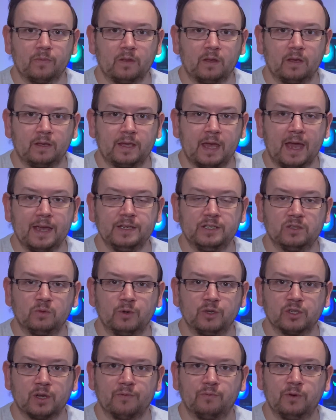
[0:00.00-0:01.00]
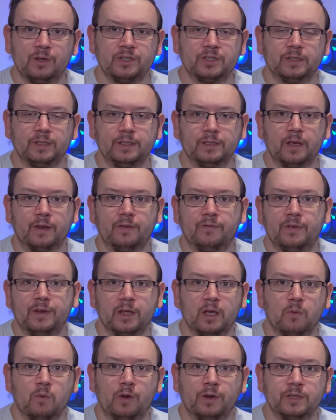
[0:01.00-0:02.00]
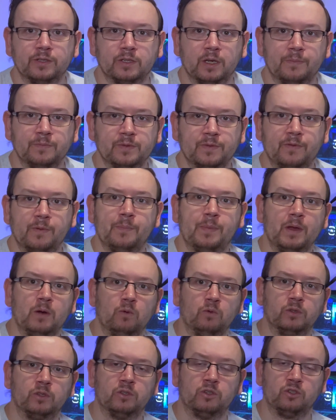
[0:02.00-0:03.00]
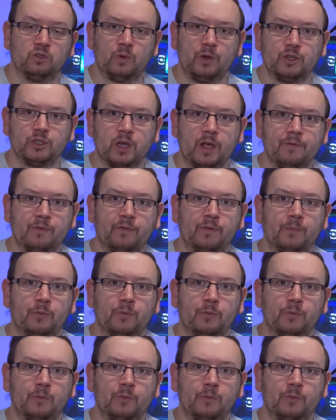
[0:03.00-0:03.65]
case, which I've recently done a video on in terms of the build to switch over from